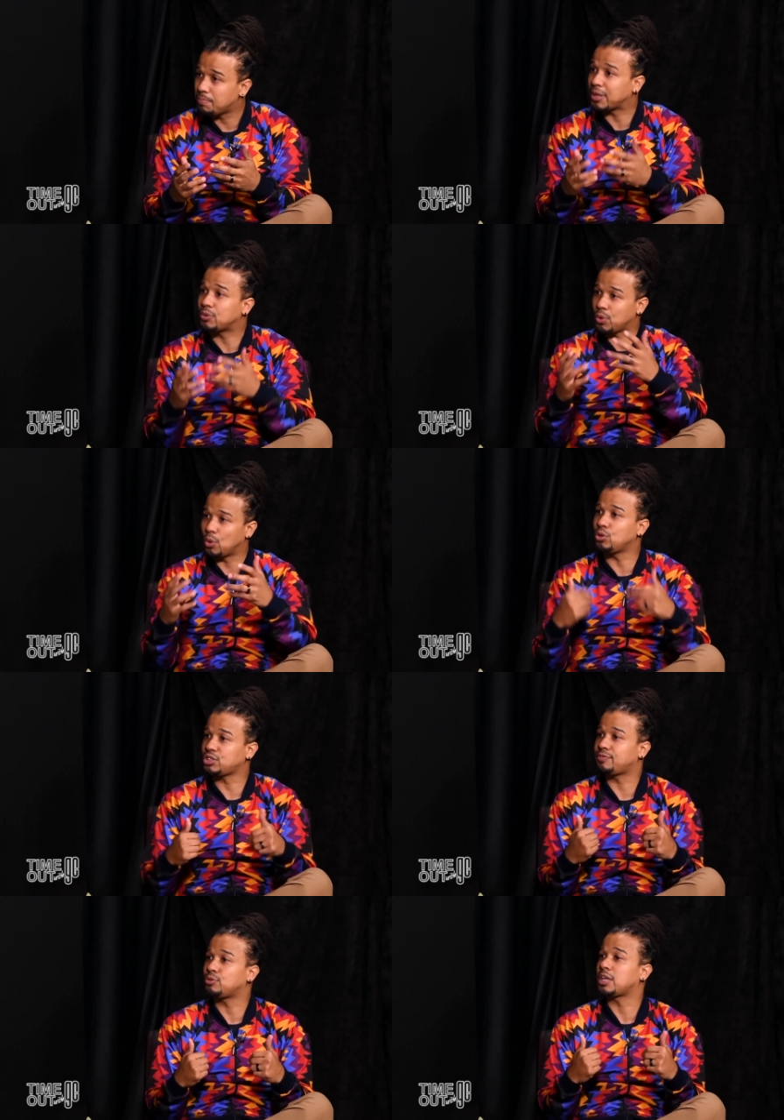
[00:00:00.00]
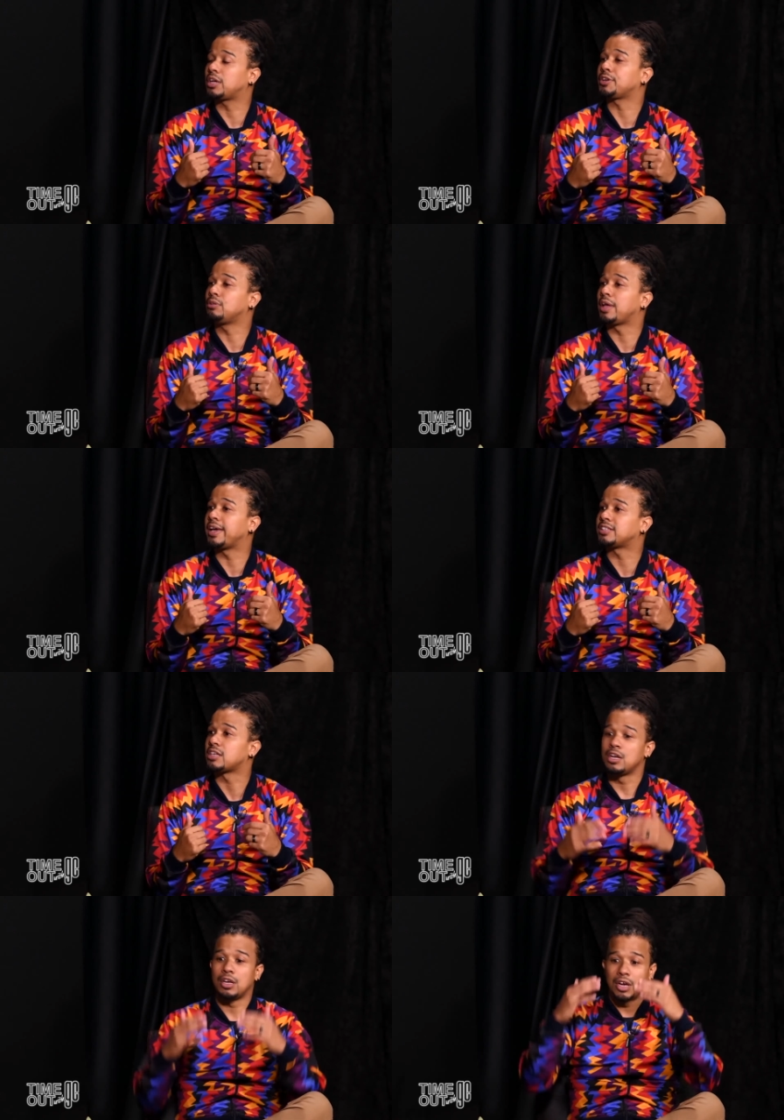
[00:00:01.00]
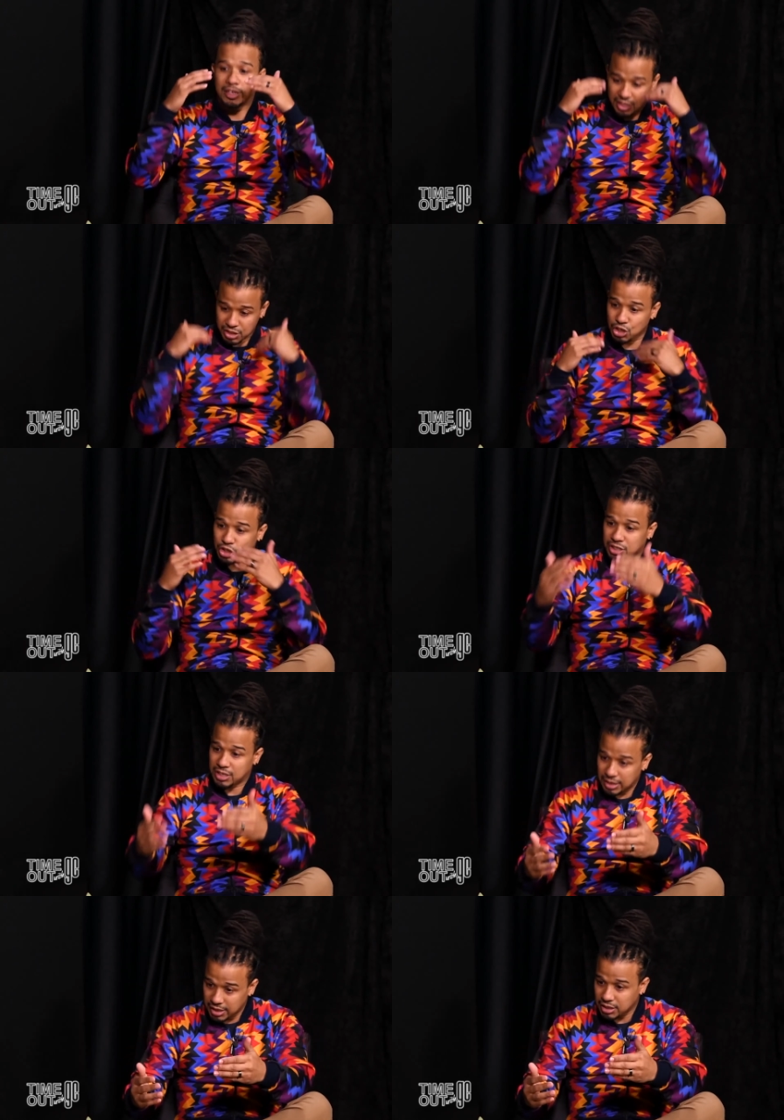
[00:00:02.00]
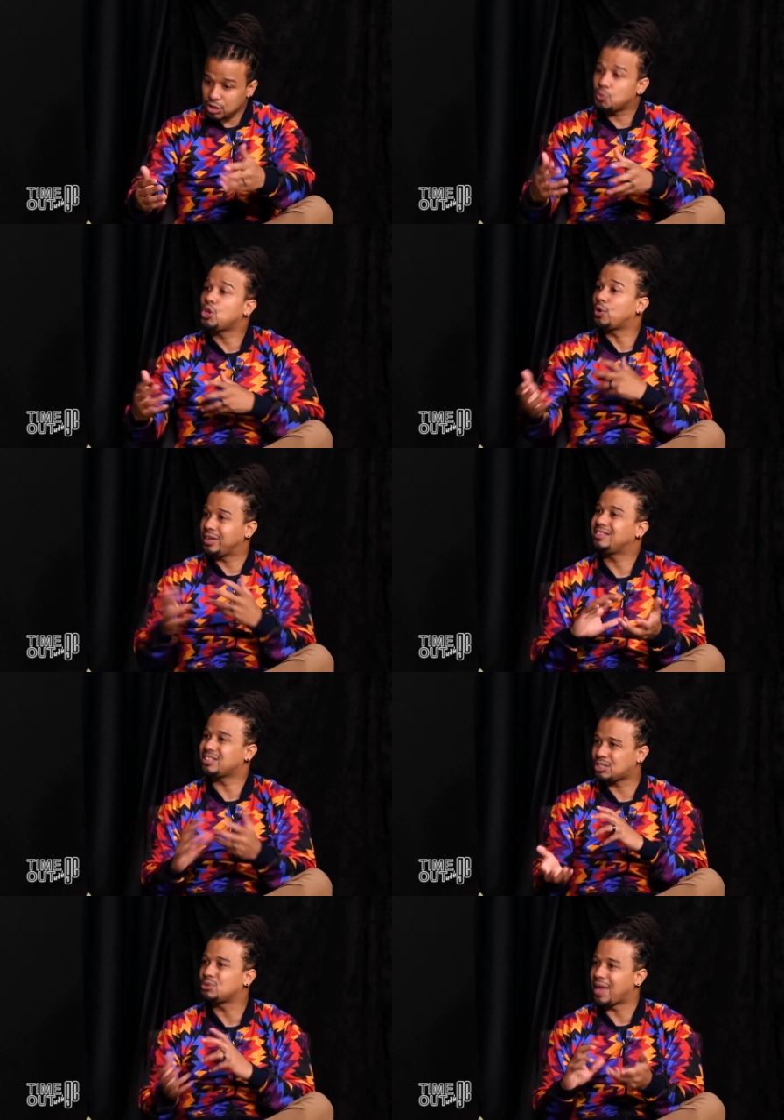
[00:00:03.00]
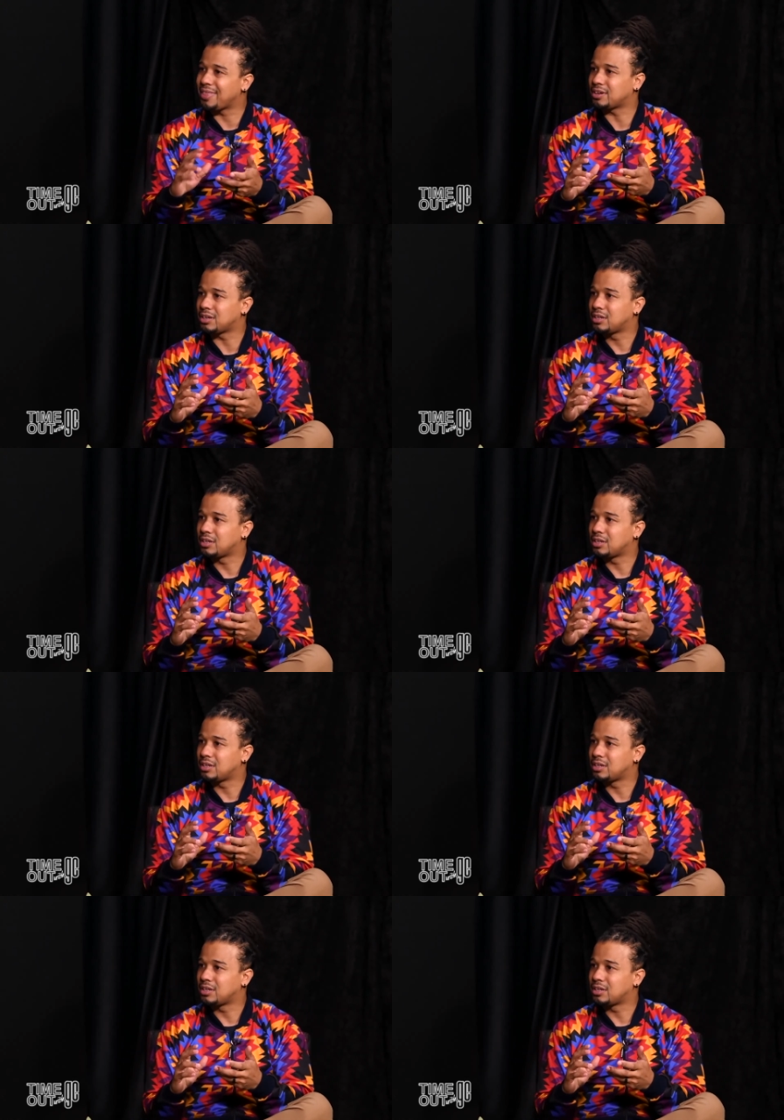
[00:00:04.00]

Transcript: But we also have to take a role as the teachers and the learners. We are in this together.